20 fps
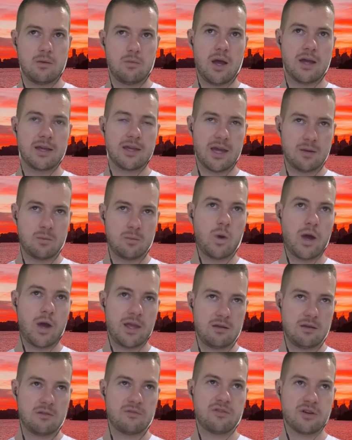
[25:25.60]
again
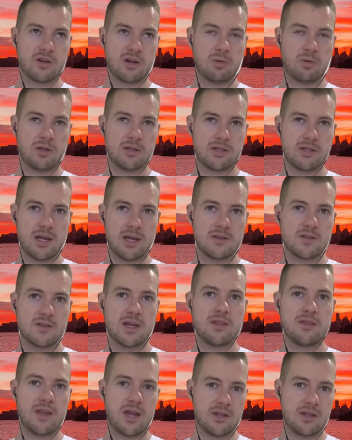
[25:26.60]
wait for a couple of days
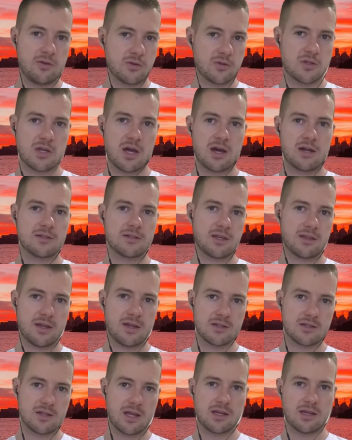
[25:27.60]
and then you're starting
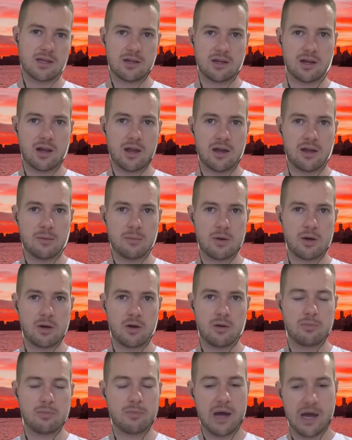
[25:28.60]
that second climb
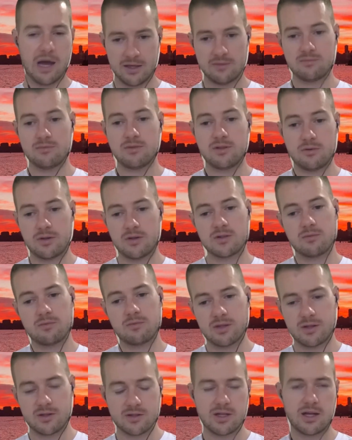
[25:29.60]
up by doing
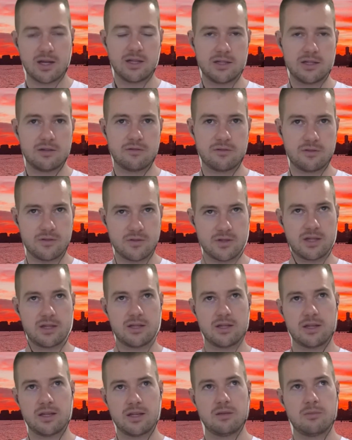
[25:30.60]
something slightly different
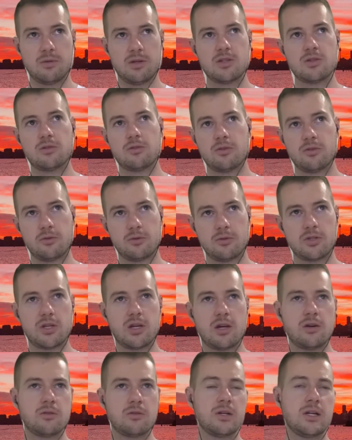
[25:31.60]
sending an image or an
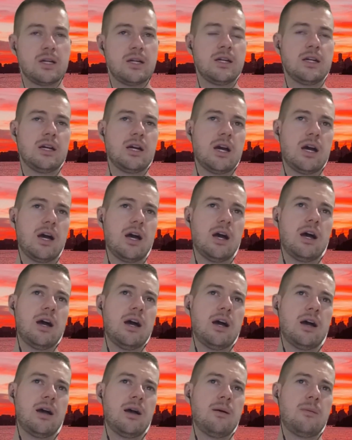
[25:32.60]
audio
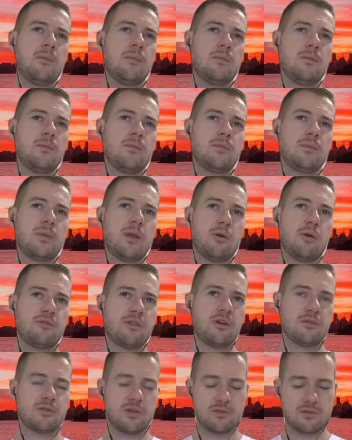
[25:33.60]
um, no
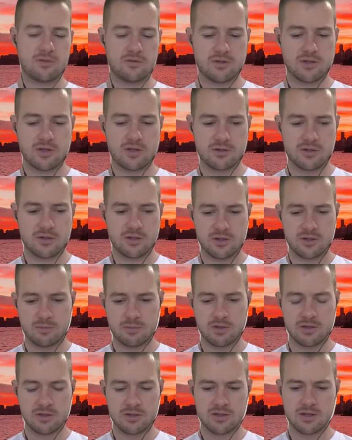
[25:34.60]
photos of sausage
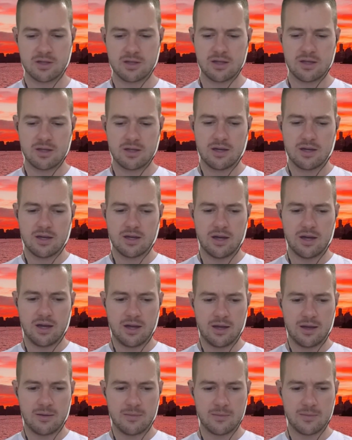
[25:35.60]
please
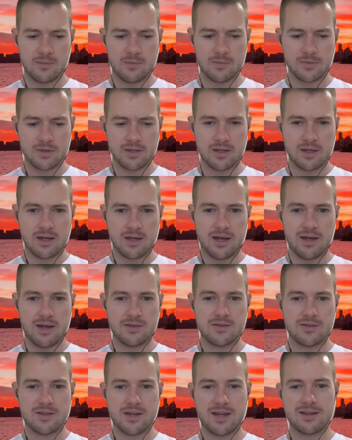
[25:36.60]
um,
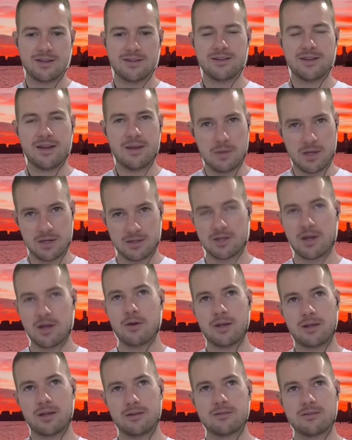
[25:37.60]
and then and then
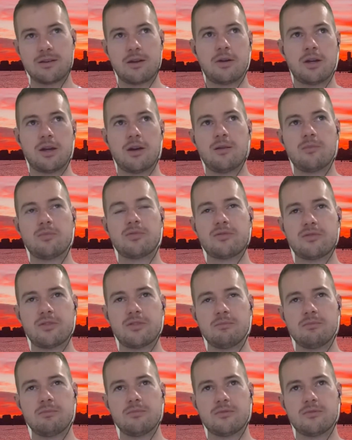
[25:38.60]
going going up
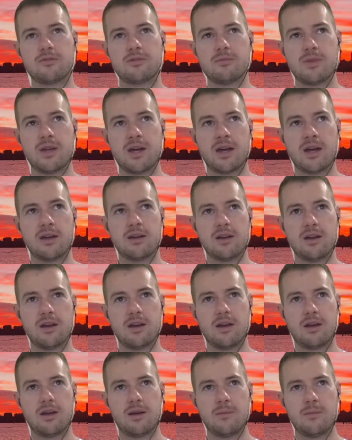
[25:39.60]
from from there
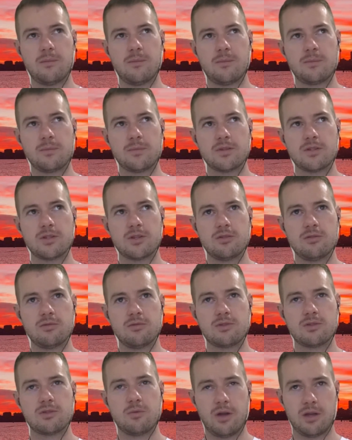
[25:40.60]
um, to
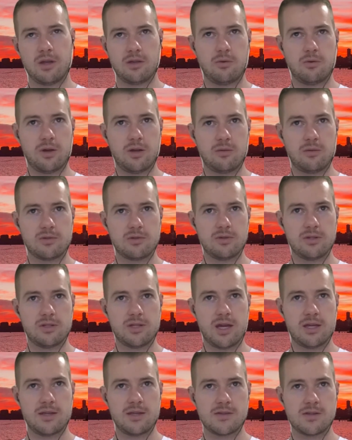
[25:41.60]
to work your way up to a
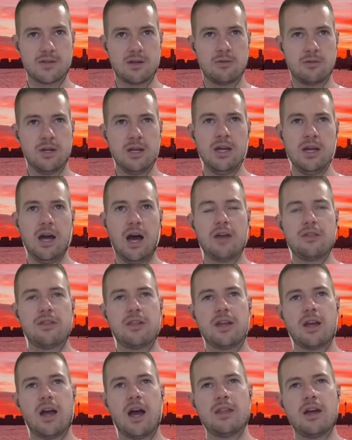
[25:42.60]
date so i
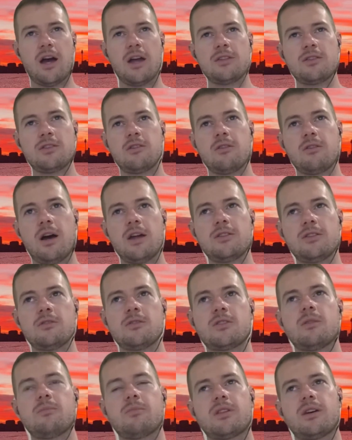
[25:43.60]
think i, I do i do
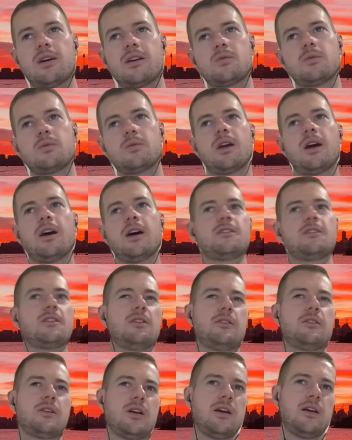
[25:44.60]
sympathize with guys you
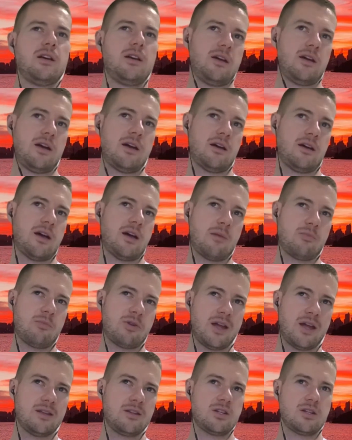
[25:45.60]
know uh, uh
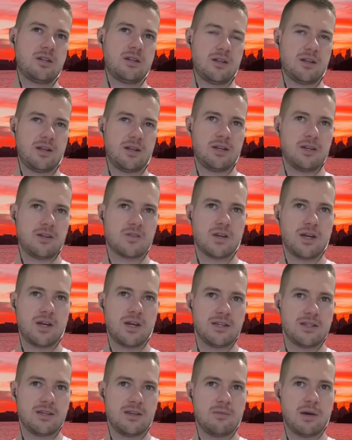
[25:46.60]
apprehension and
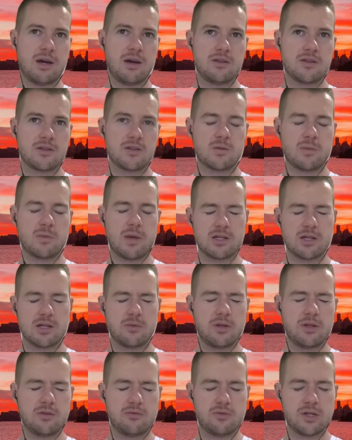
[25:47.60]
anxiety about this especially
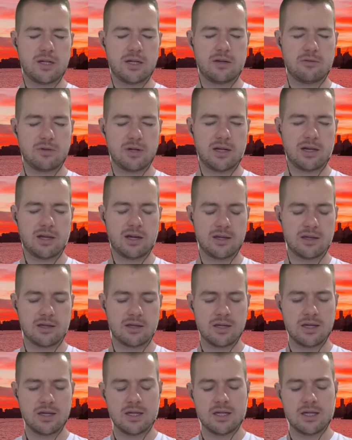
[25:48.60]
when you really really like